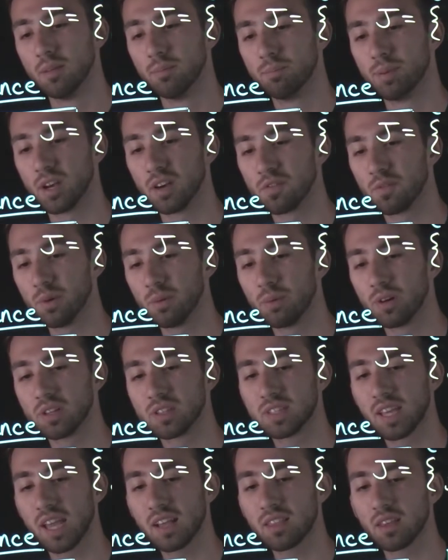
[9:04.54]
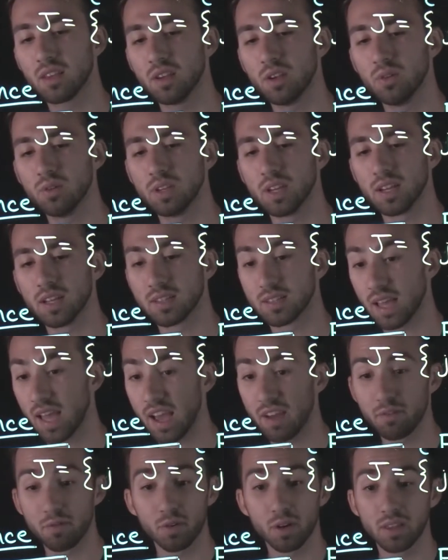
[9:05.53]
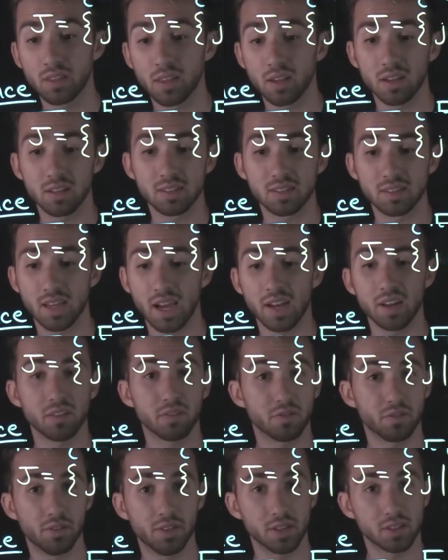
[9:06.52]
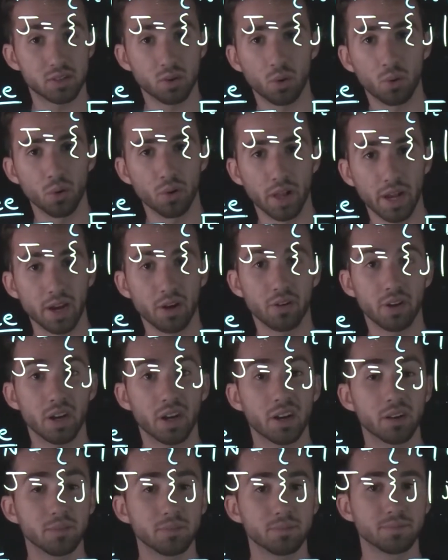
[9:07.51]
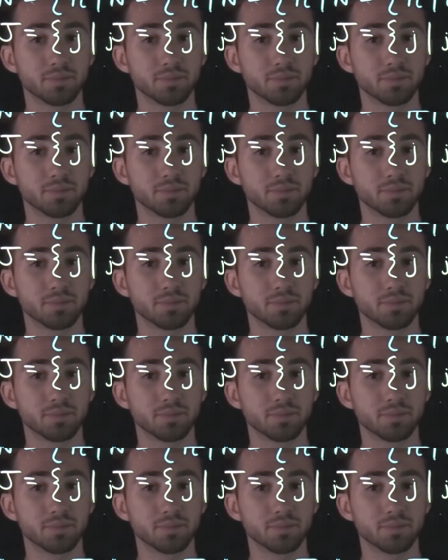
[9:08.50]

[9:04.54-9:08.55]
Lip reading: but if we were to take the union, it's everything inside of this whole area,